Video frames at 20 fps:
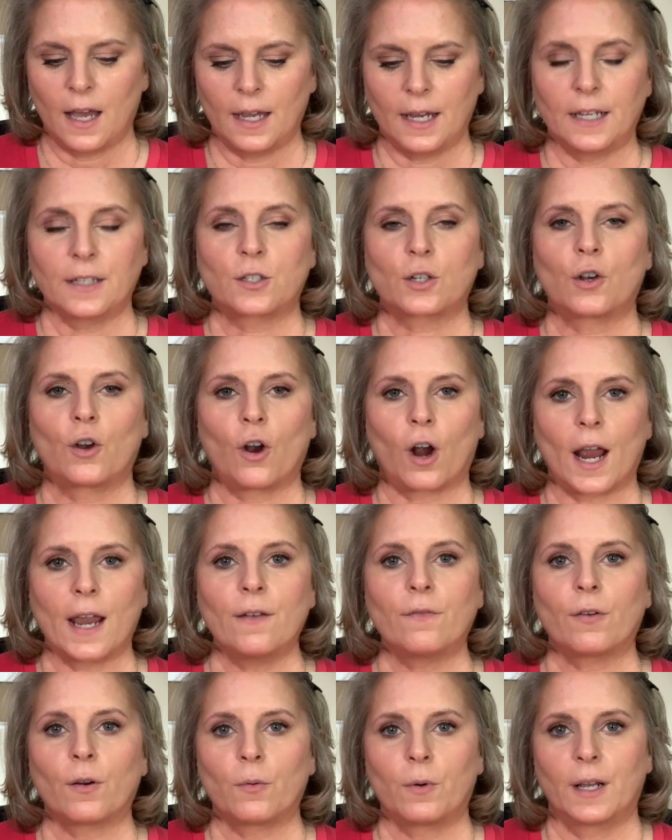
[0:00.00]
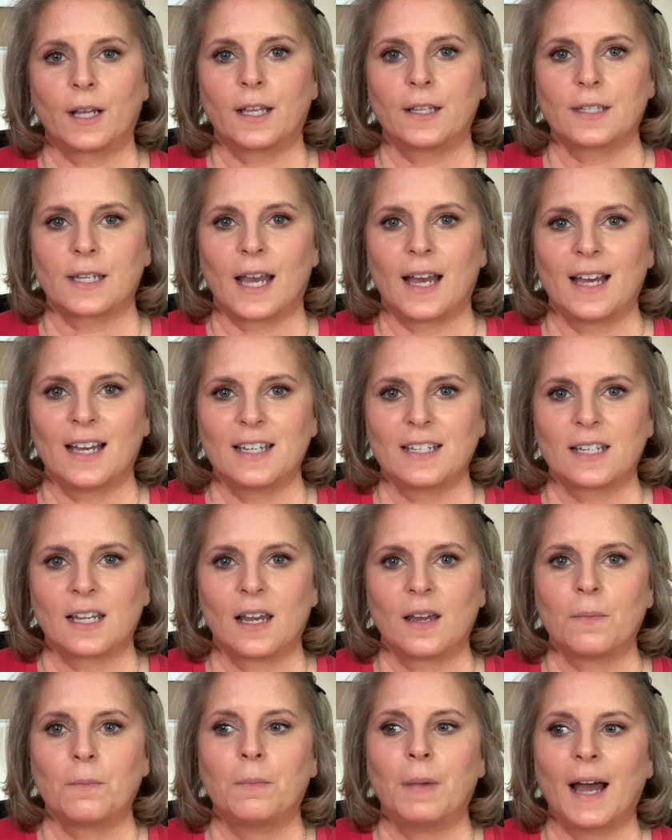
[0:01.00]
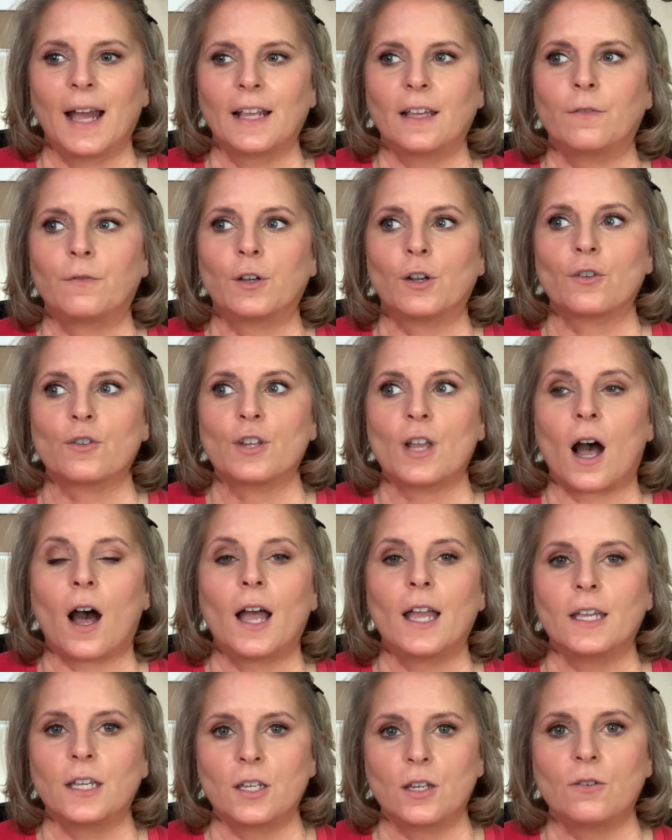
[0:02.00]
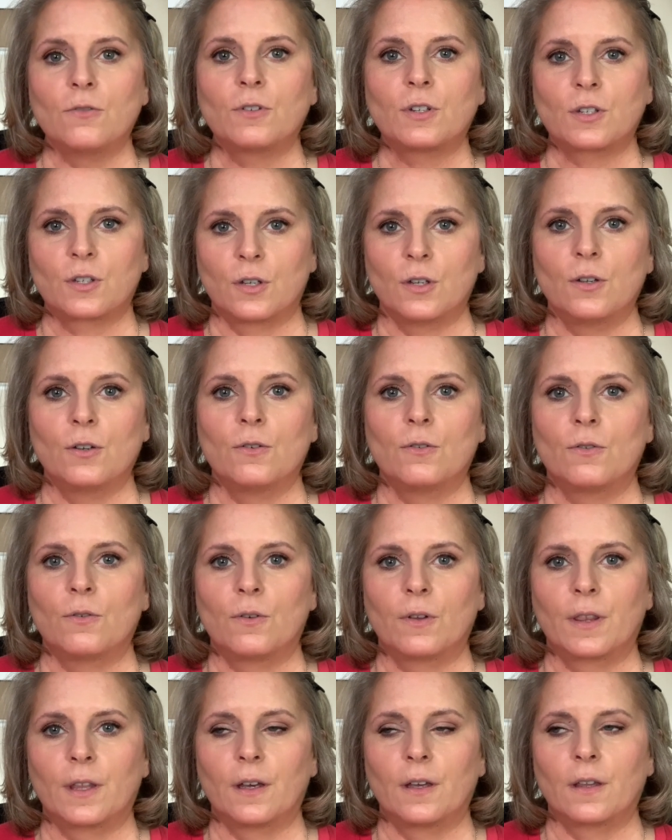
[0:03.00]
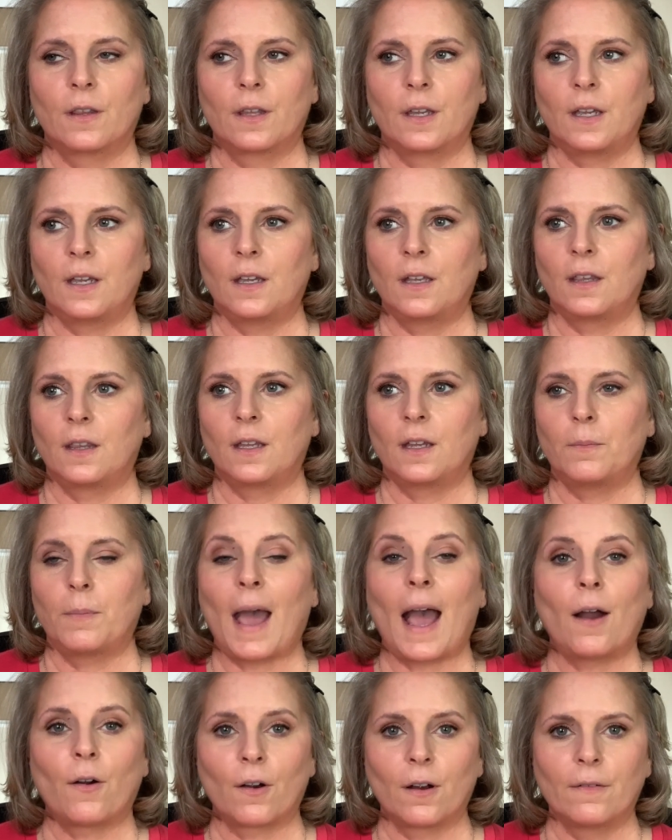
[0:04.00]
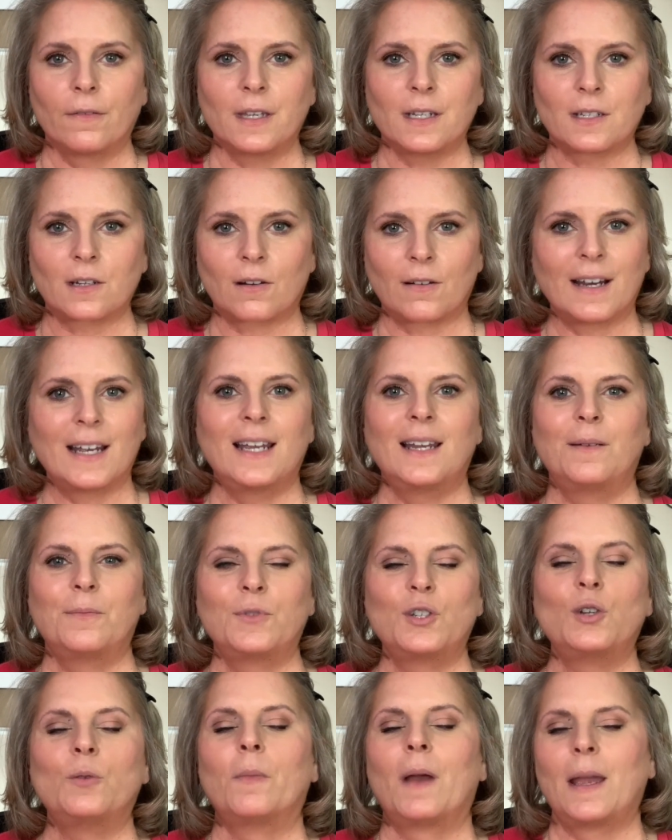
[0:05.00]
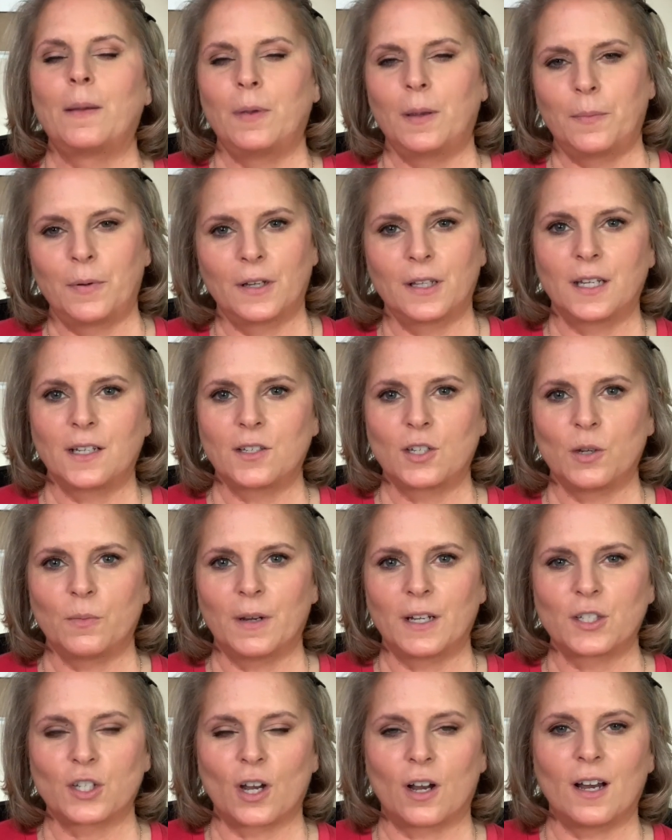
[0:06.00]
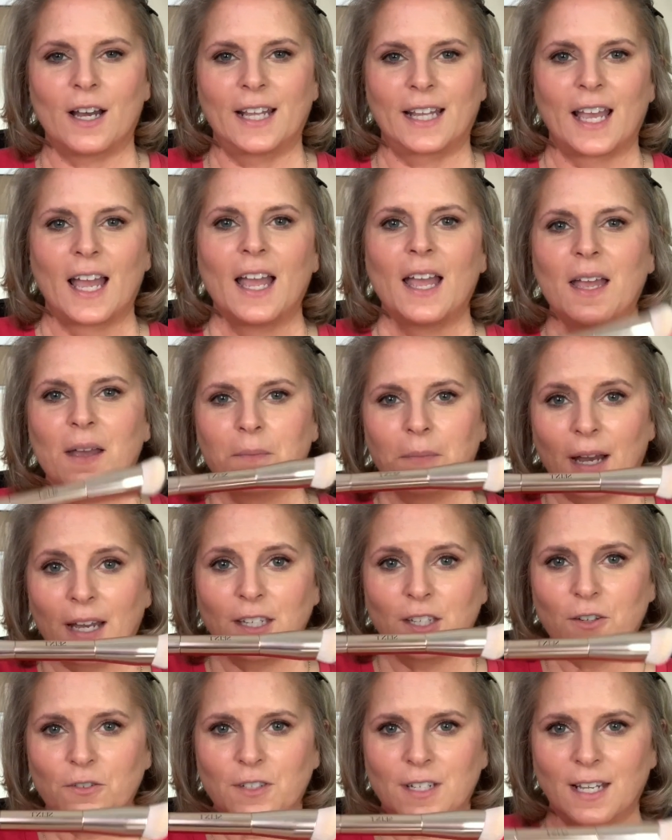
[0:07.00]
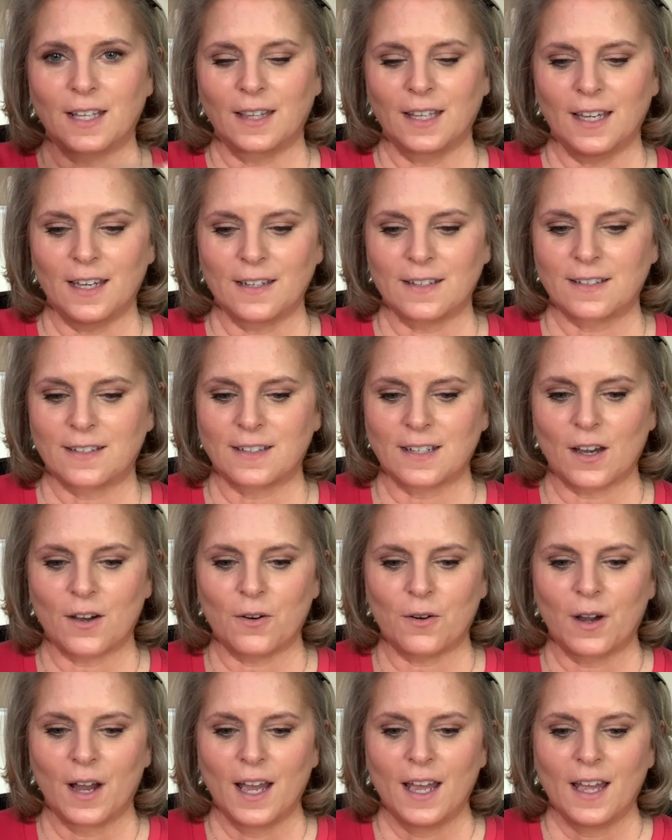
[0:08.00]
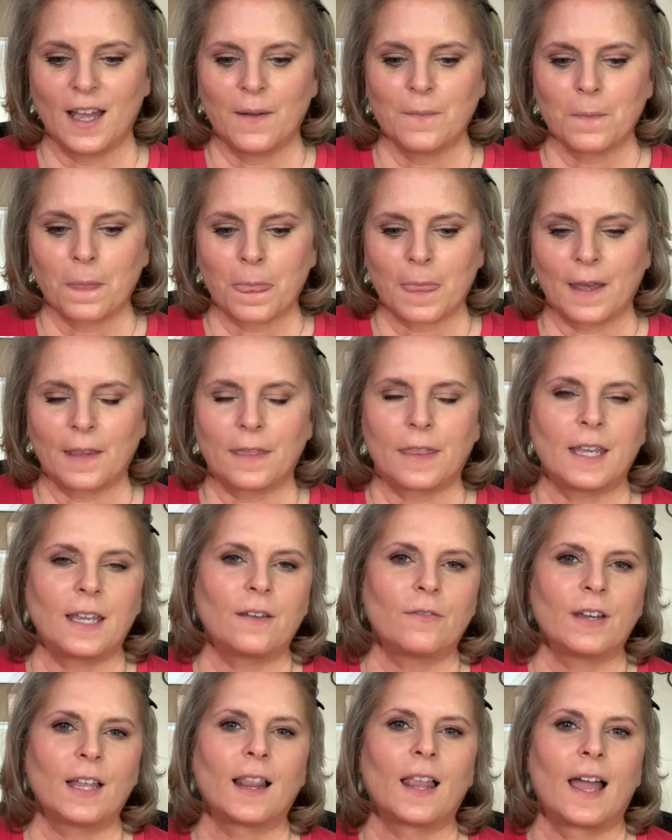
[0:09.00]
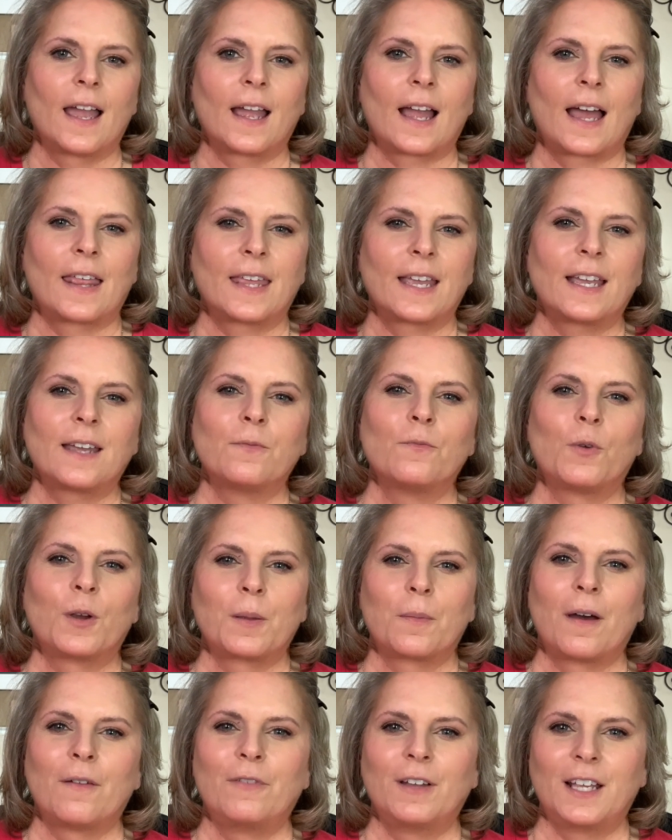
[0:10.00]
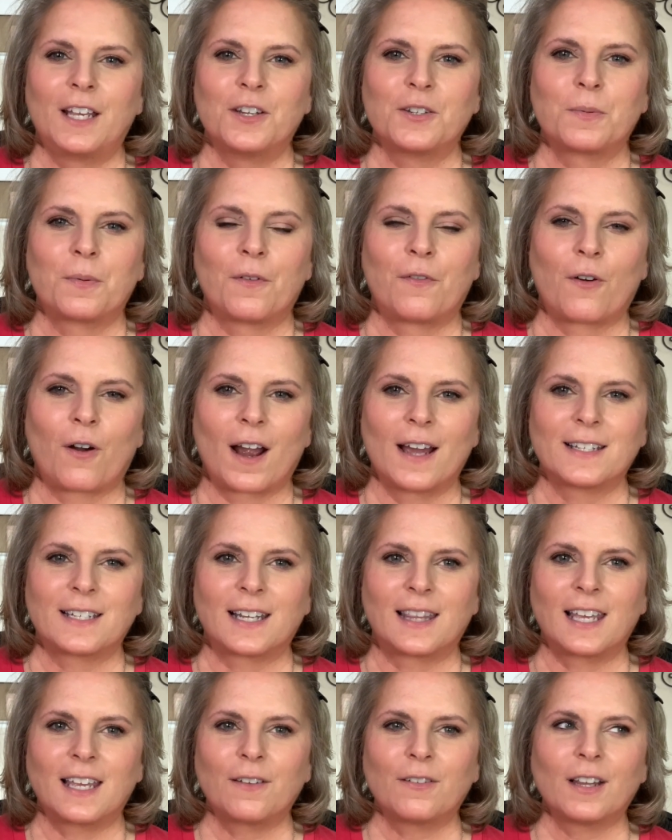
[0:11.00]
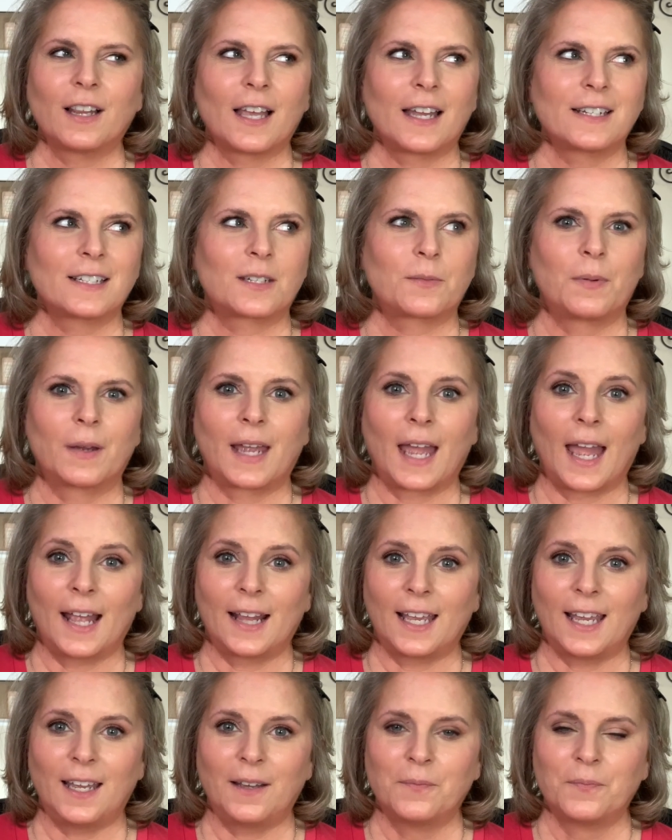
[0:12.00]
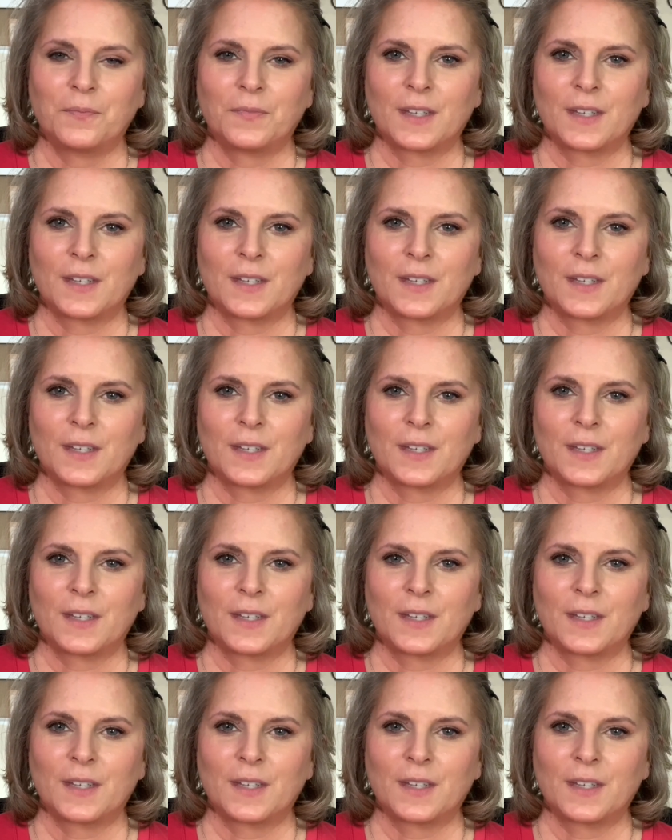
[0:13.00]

It's great for what it does, but if you're not used to the power of these creams, you may be putting too much on by using this. So think of it like, I think in one of my videos before I said, think of it like spaghetti.